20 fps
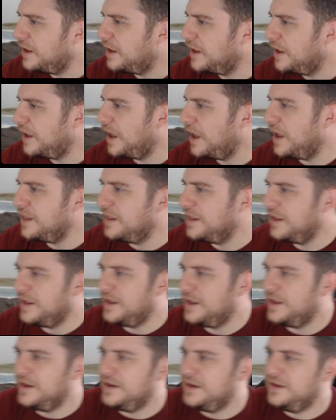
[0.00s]

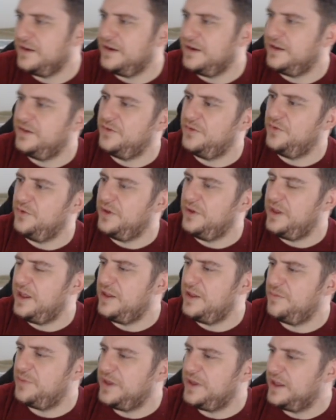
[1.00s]
then
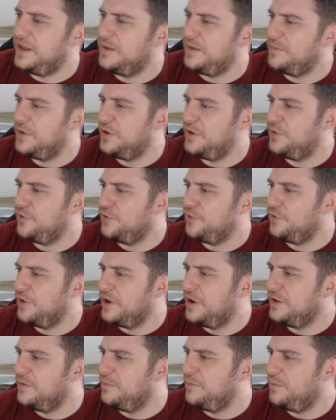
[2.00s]
npm
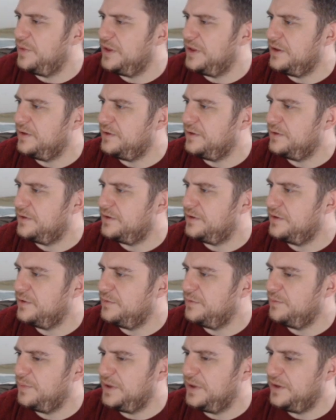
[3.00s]
run build.
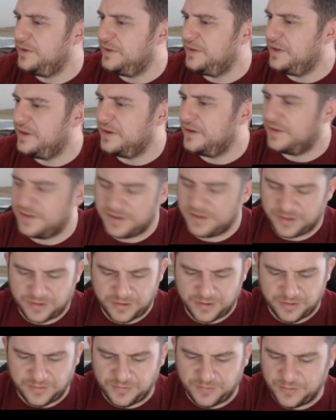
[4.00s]
Build the
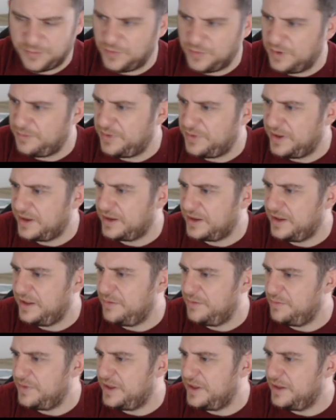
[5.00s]
webpack.
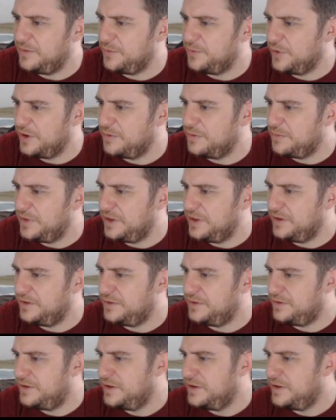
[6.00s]
npm run build.